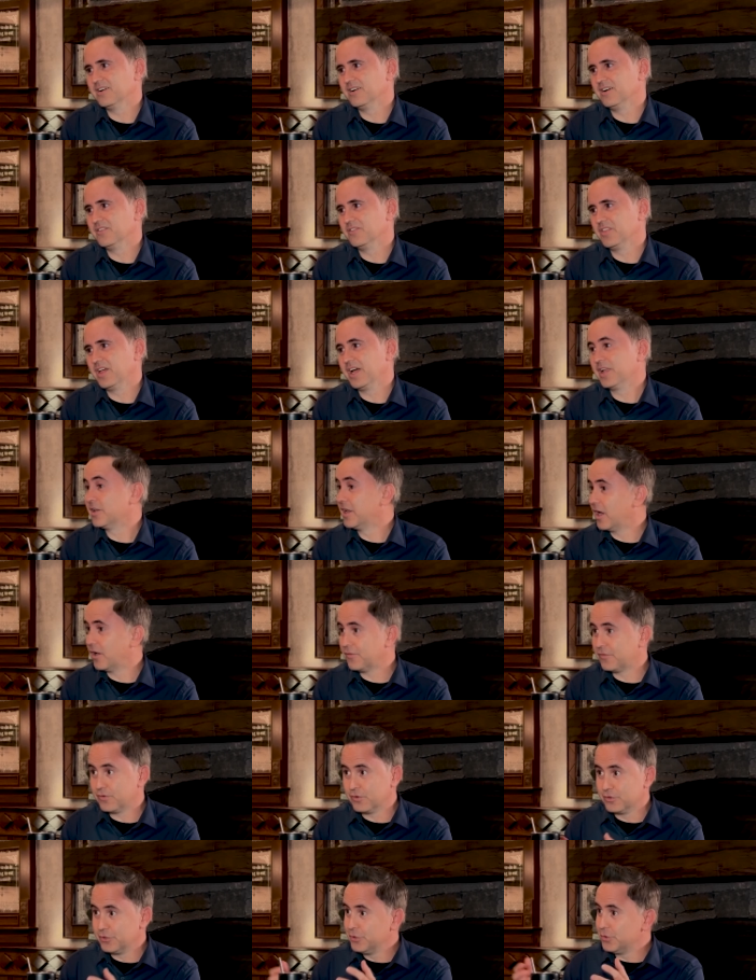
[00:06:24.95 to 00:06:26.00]
love that. Now,
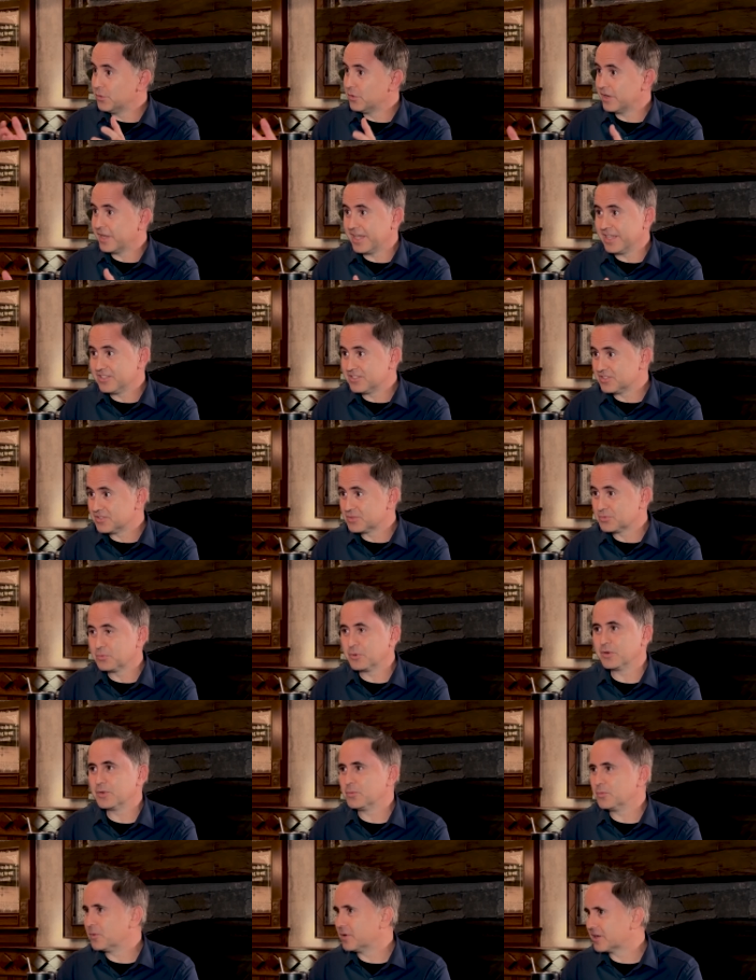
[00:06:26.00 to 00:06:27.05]
for newer agents,
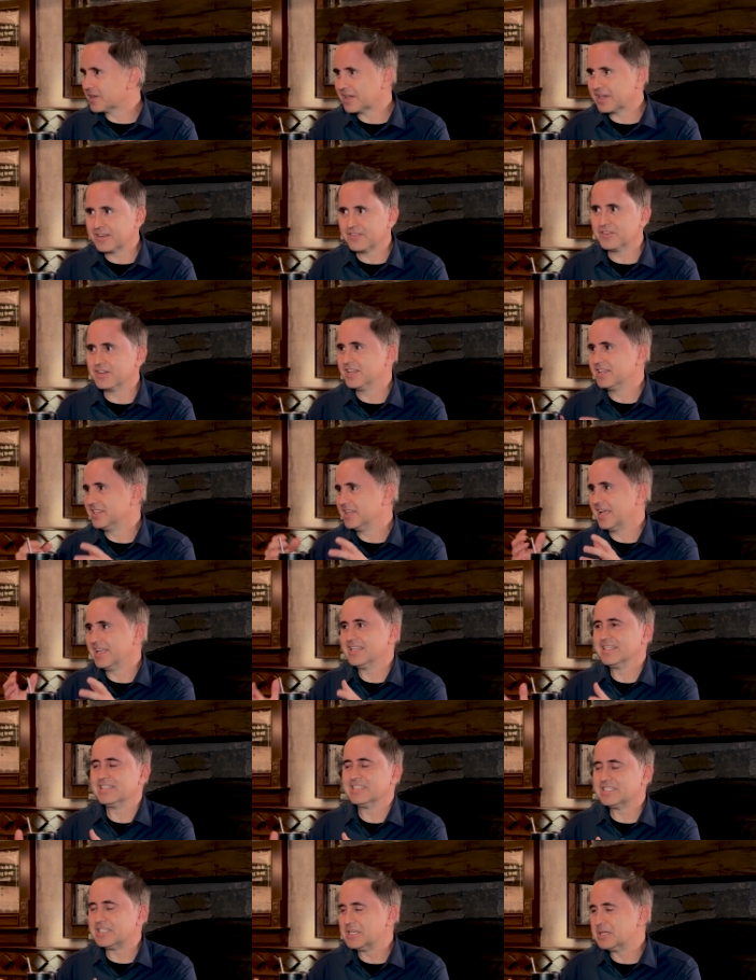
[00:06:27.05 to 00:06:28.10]
what kind of
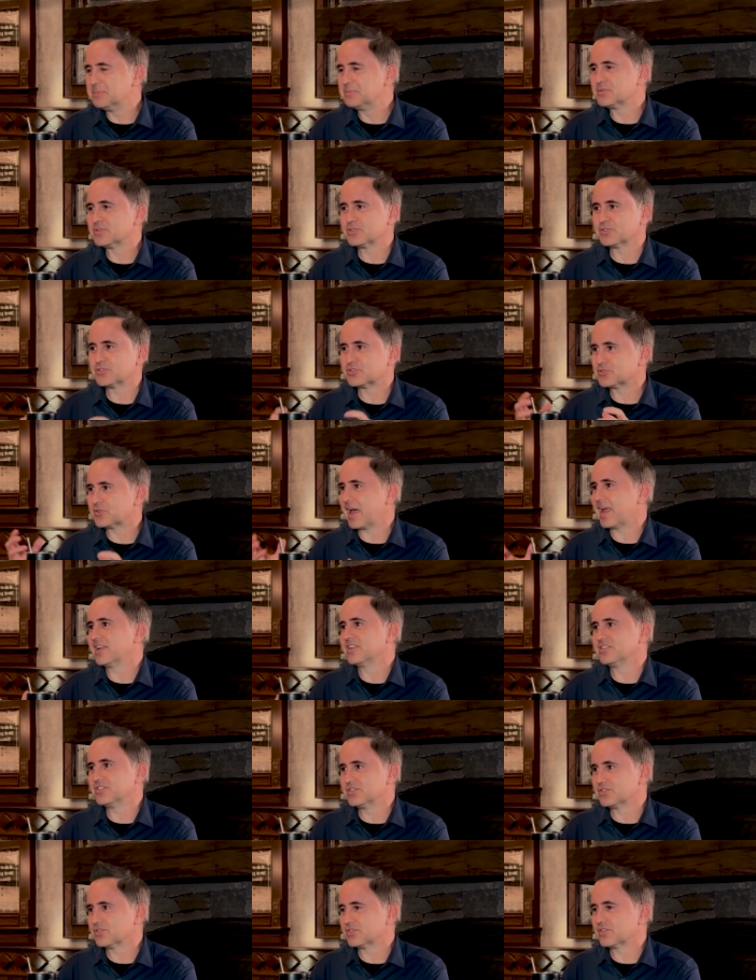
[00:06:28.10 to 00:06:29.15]
any tips or
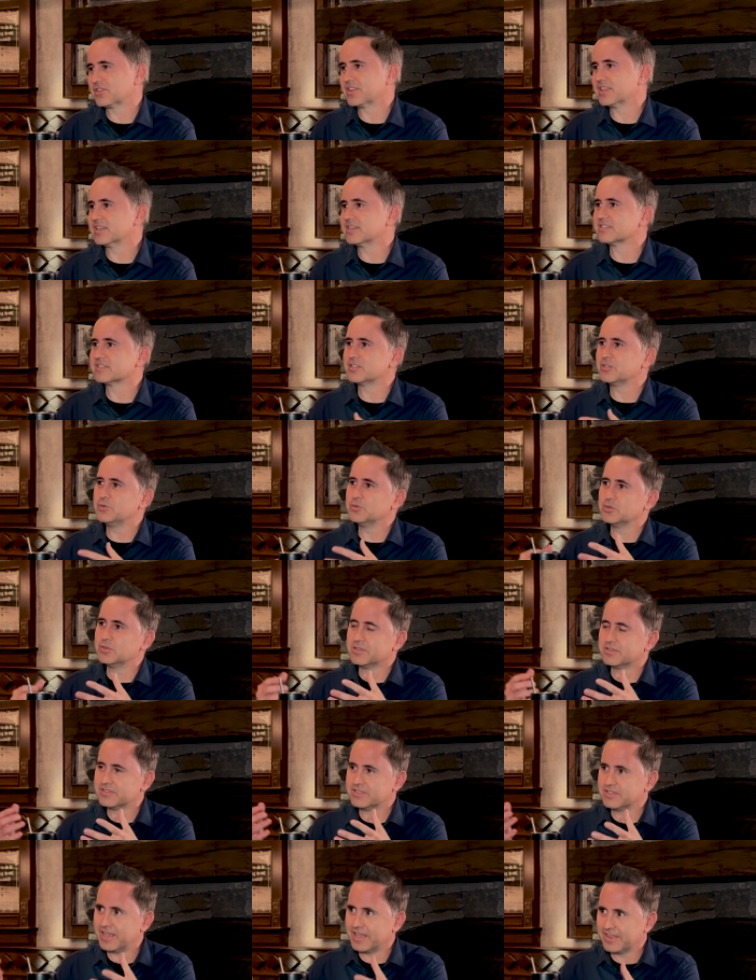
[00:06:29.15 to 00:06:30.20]
strategies or things that you would
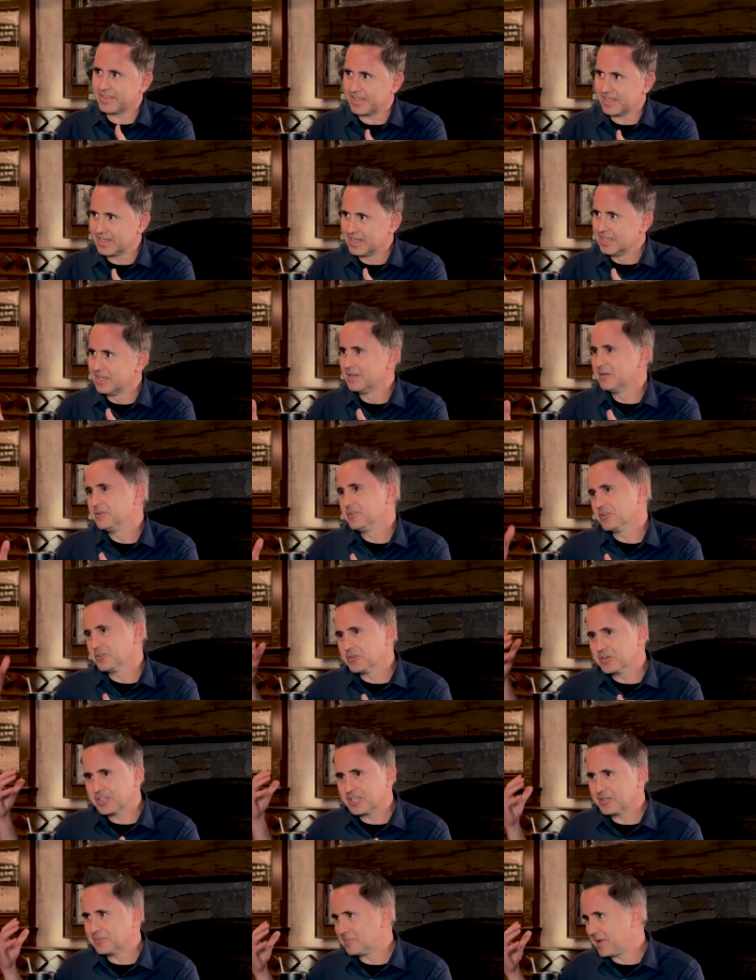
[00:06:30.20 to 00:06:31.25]
say that,
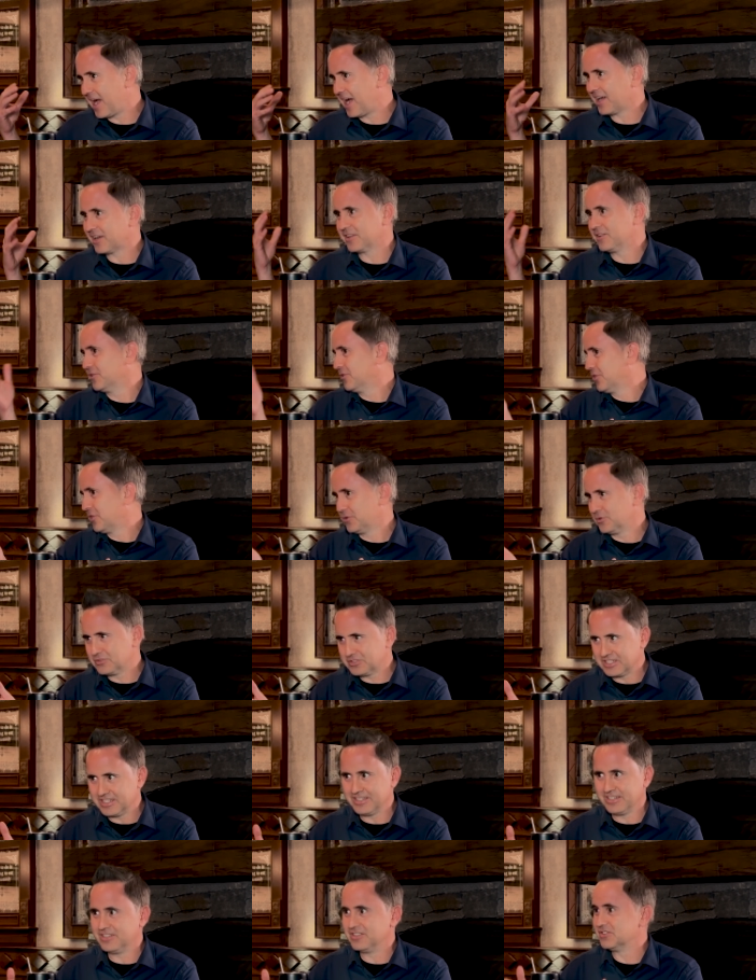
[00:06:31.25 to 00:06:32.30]
looking back your
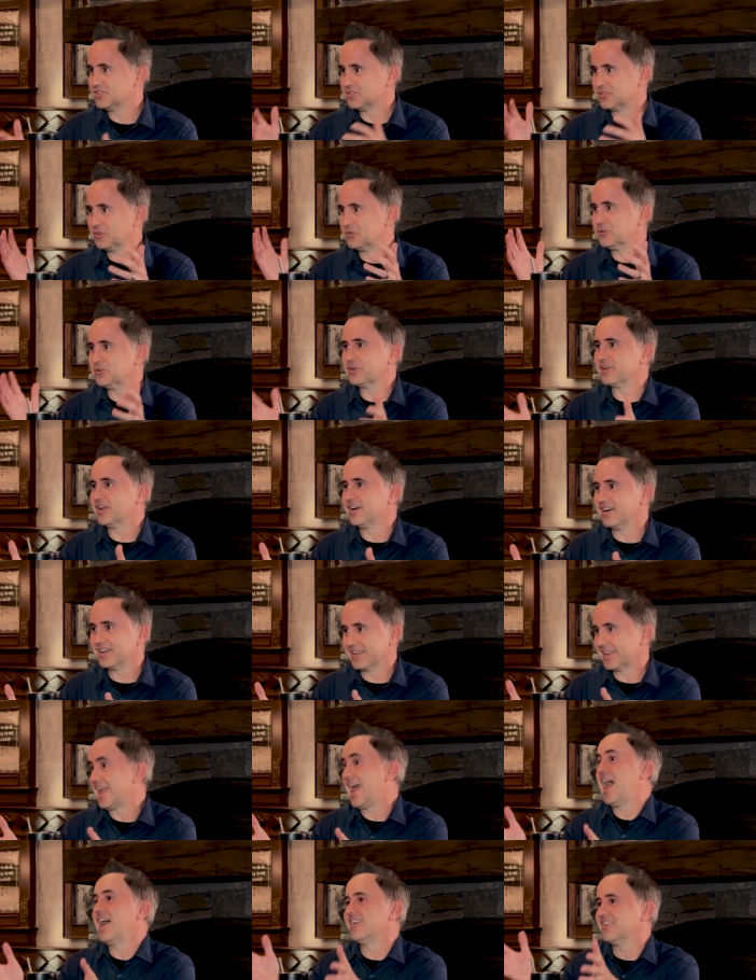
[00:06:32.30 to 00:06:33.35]
13 years early on,
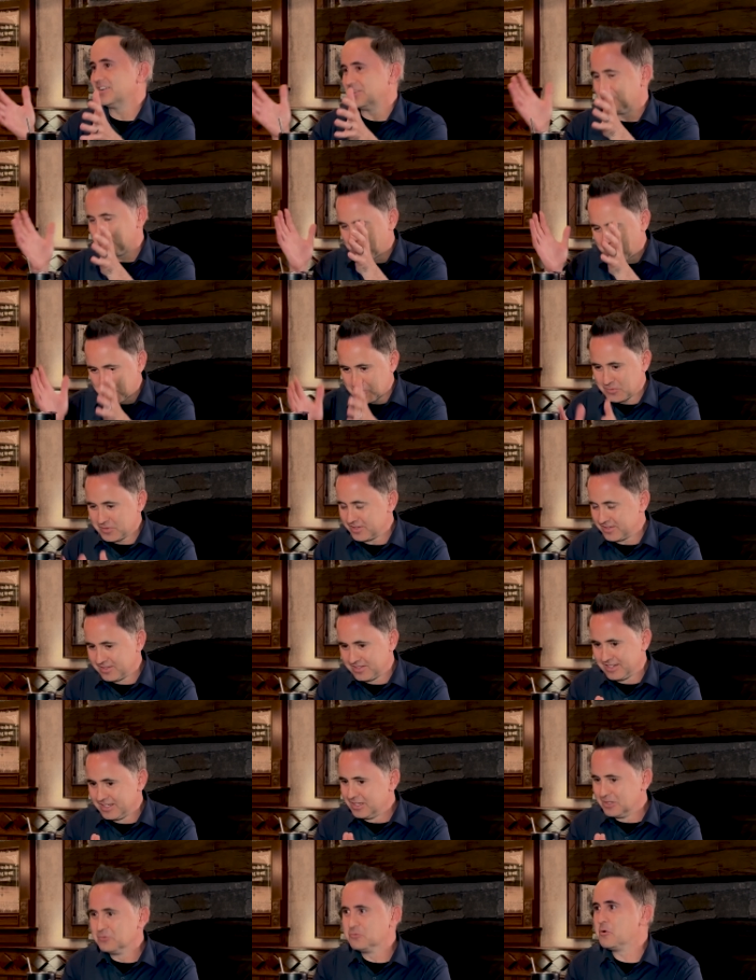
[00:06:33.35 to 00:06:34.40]
Katlin,
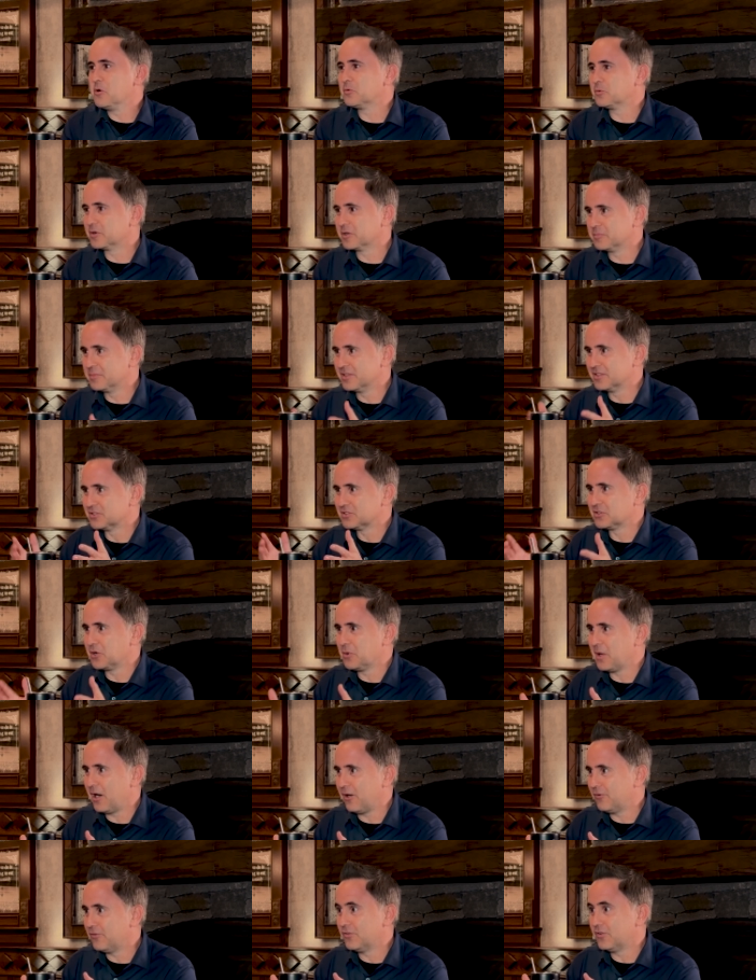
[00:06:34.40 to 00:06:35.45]
what would have been so
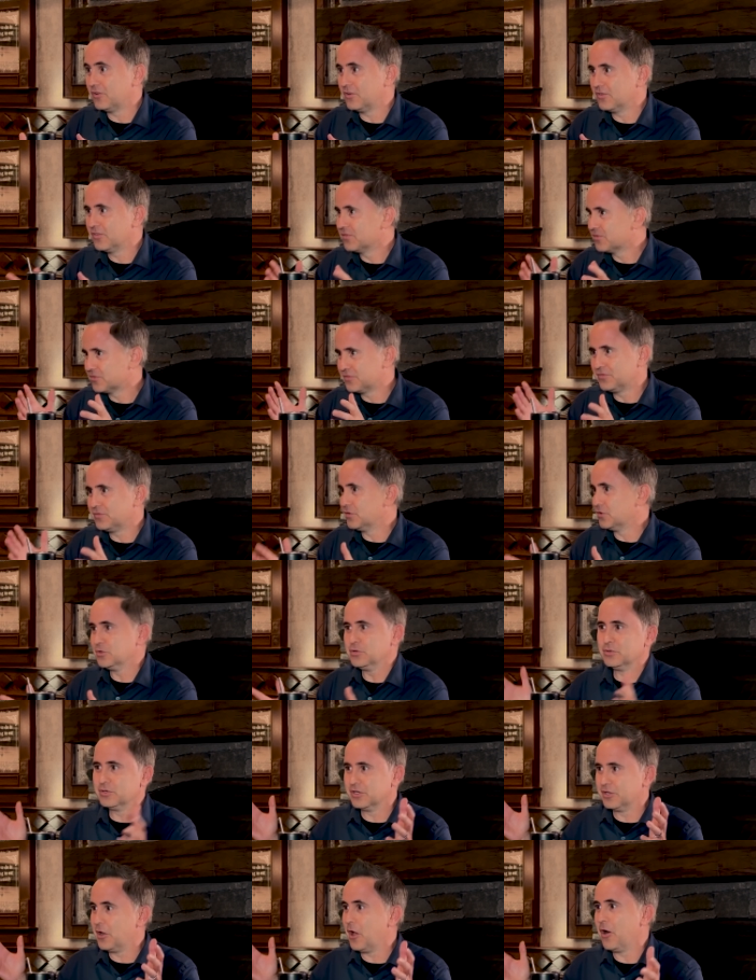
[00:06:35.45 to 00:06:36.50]
helpful for
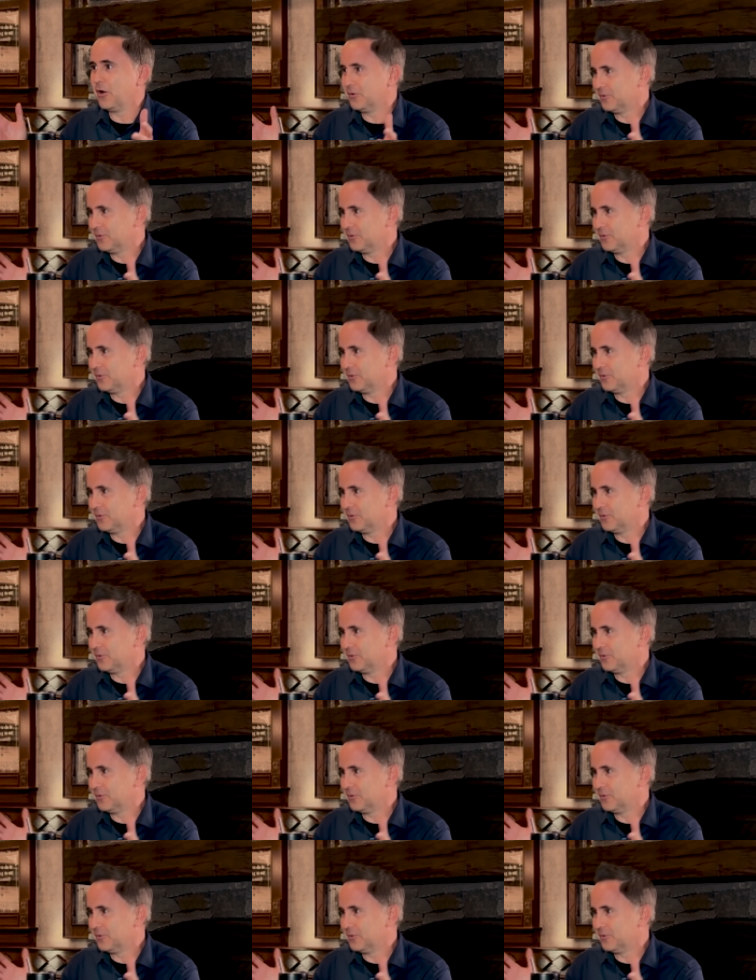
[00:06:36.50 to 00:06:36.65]
you to know?